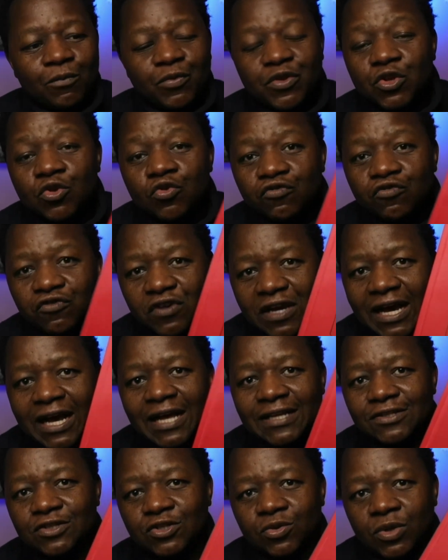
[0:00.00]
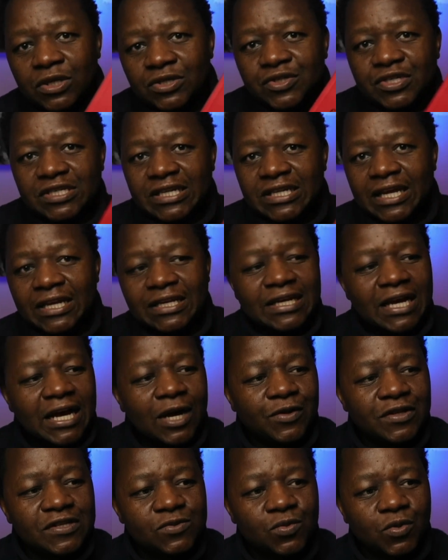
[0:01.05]
you've got to understand how
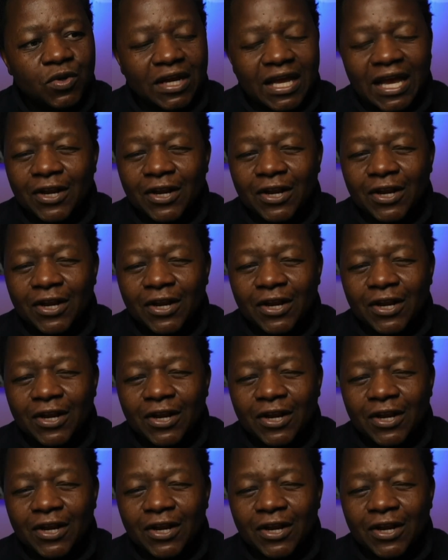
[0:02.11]
this works.